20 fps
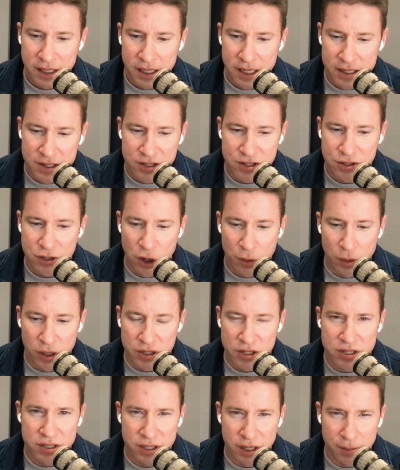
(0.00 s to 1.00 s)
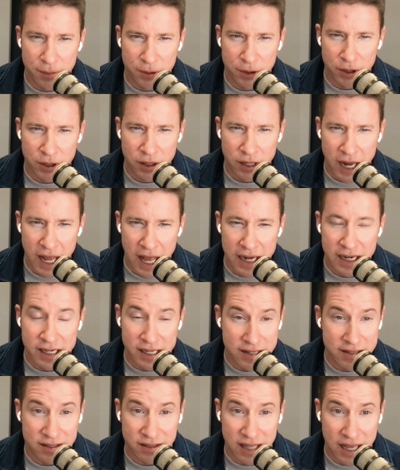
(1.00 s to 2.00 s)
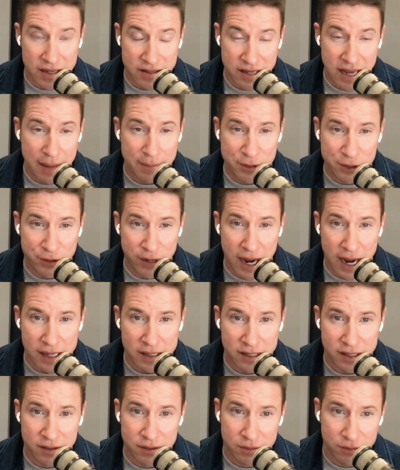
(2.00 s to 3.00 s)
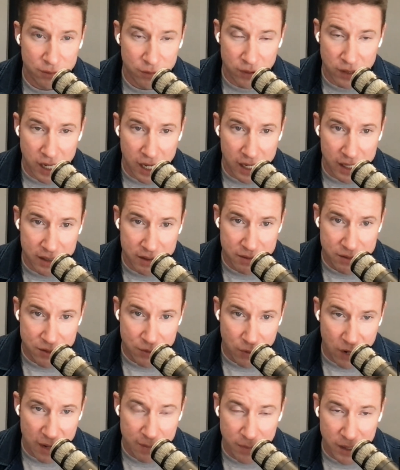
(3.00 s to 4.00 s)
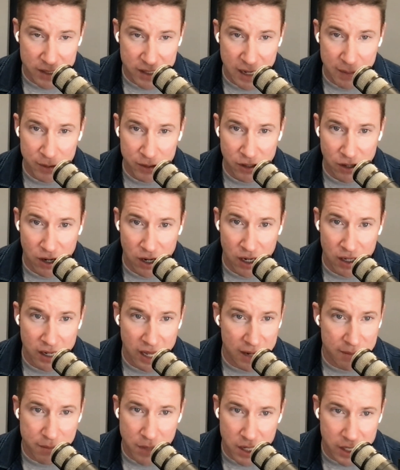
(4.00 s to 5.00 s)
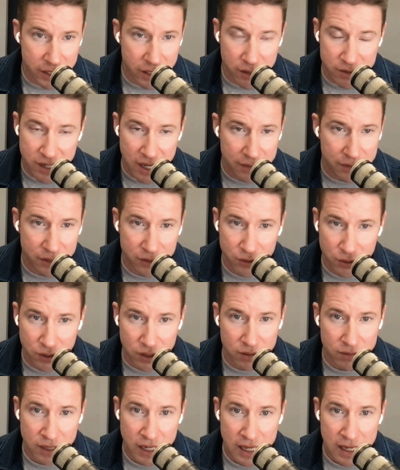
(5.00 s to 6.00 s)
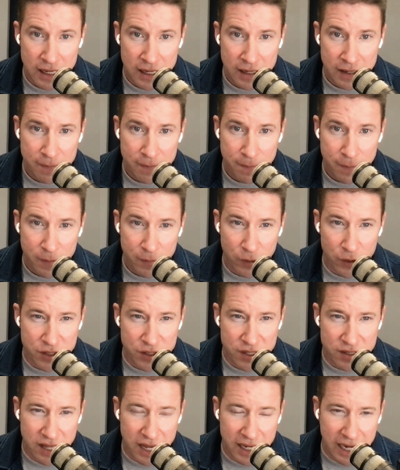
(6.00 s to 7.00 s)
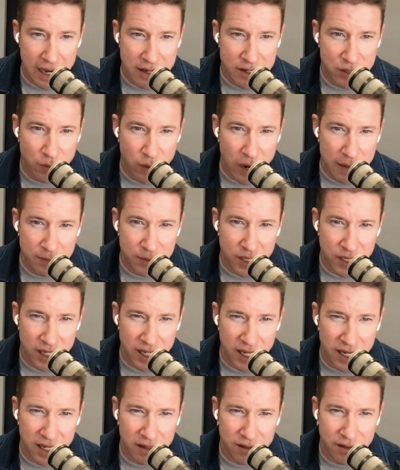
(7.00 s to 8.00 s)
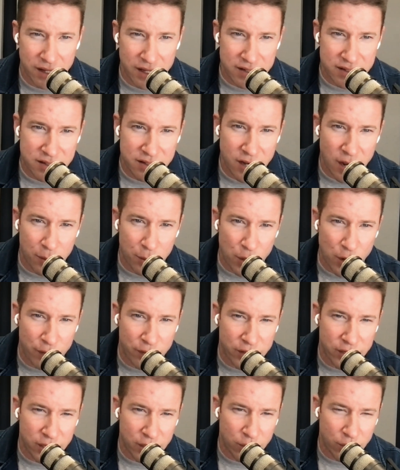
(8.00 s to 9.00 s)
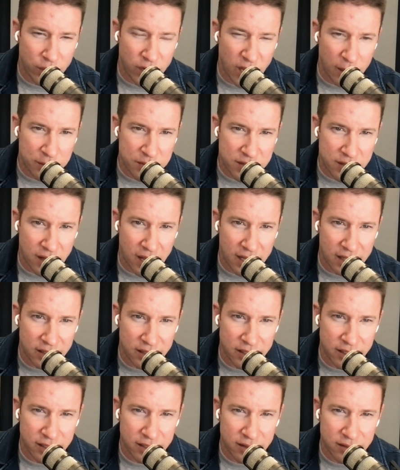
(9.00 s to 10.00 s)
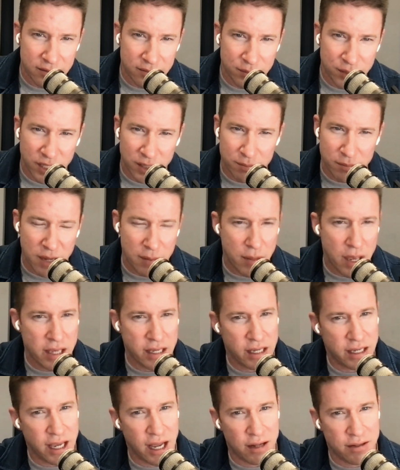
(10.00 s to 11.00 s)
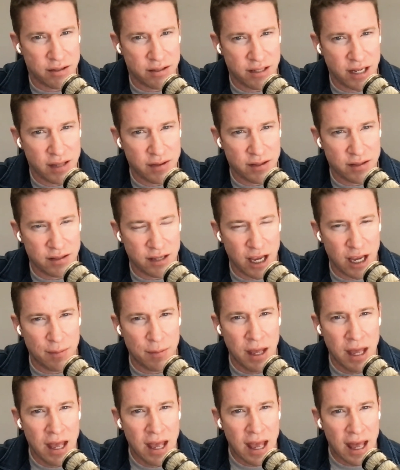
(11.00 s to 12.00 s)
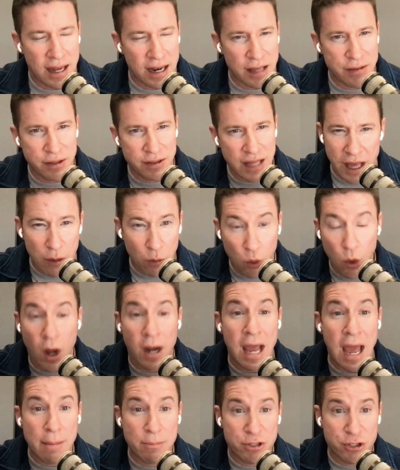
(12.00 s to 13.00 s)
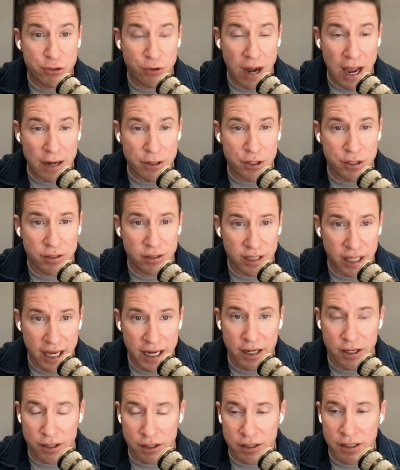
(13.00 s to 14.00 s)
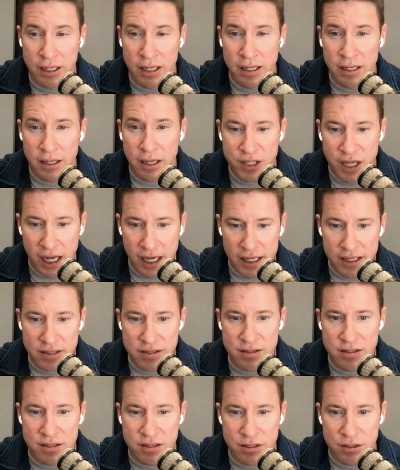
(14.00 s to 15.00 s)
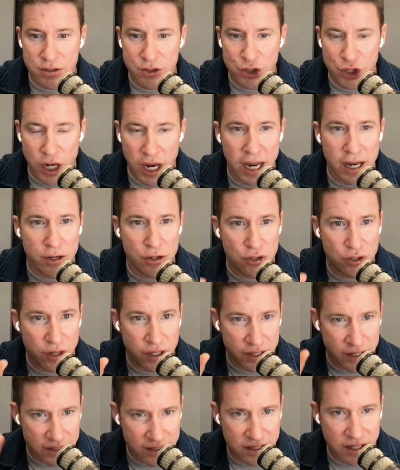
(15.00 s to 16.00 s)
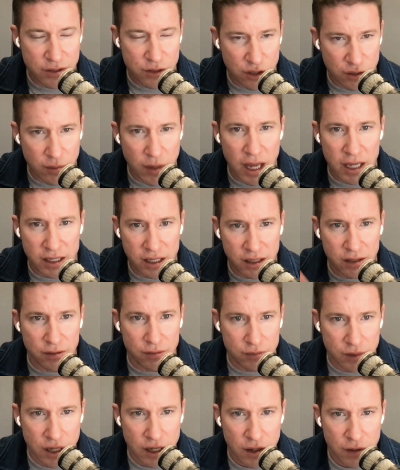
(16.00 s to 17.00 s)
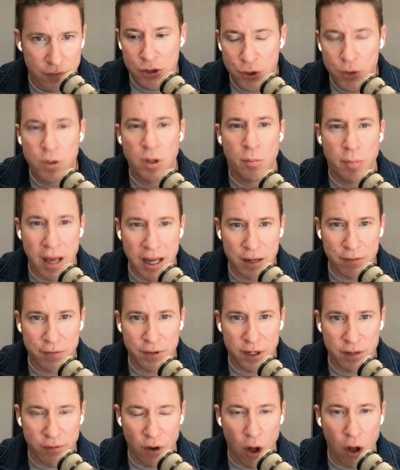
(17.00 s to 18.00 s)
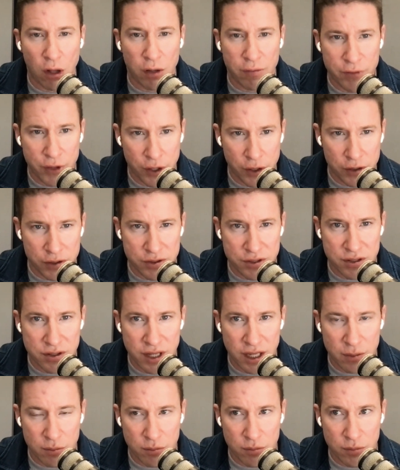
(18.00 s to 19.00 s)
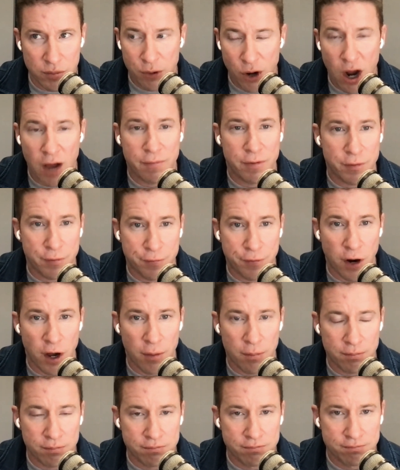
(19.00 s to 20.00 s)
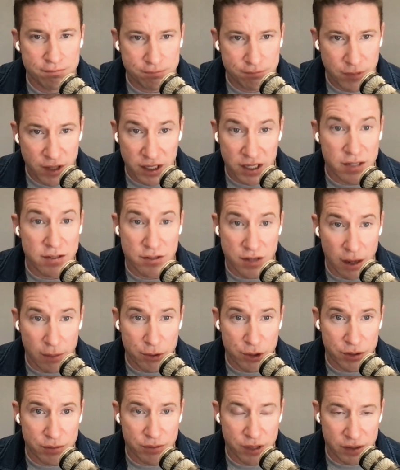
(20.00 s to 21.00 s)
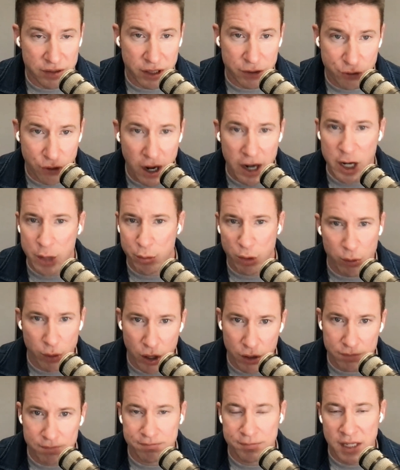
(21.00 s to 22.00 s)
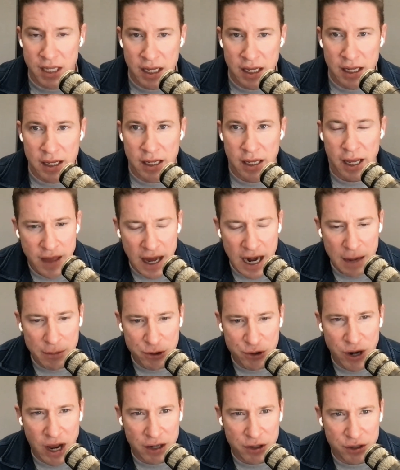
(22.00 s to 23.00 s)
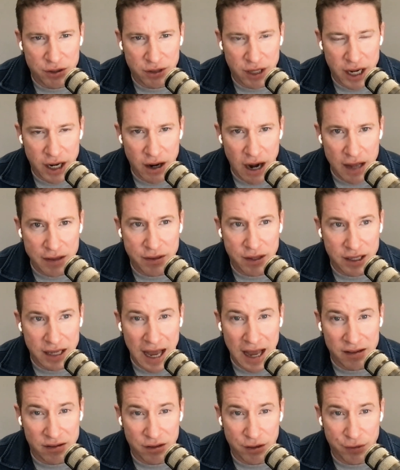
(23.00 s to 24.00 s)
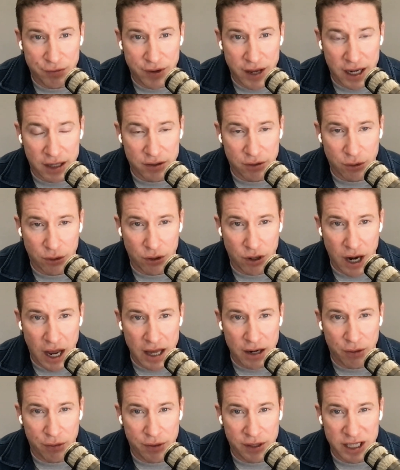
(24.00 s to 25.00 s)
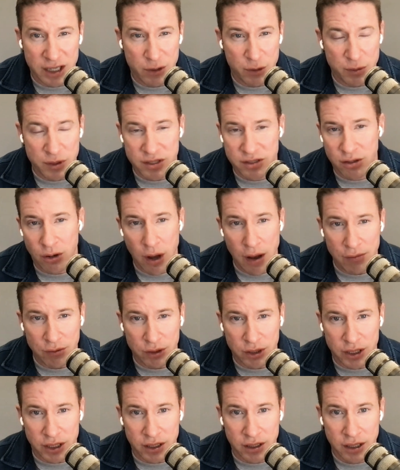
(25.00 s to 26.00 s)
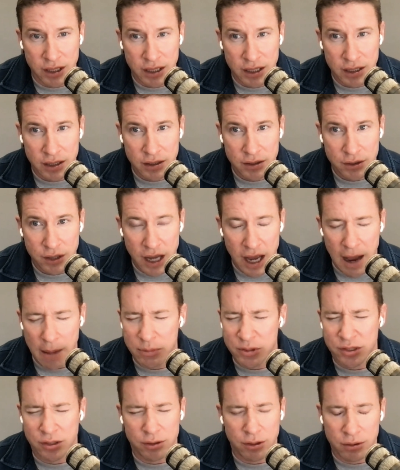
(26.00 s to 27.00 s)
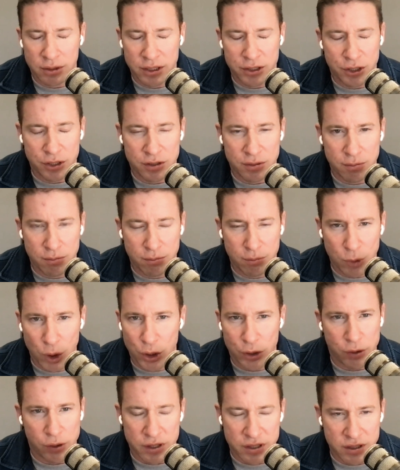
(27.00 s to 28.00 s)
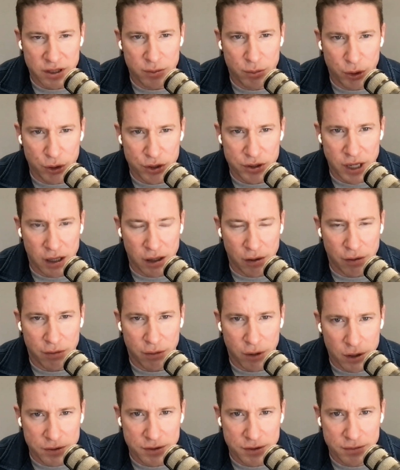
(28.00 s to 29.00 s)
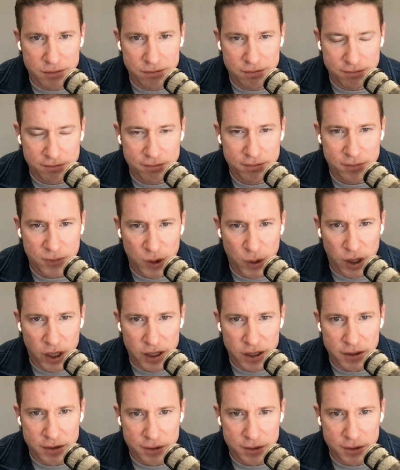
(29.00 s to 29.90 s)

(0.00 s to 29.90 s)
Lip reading: it's so much simpler and it is less abstracted when I swipe my debit card and money goes out the door. Versus like I swiped it and this number over here went up slightly, but my bank account stayed the same. And I think that one abstraction layer does change the decision making to the benefit of all of those that profit from the consumption that they're trying to promote. That abstraction layer, I think, has an effect, or I don't think it would be so heavily, absolutely just murderously pushed down our throats the way it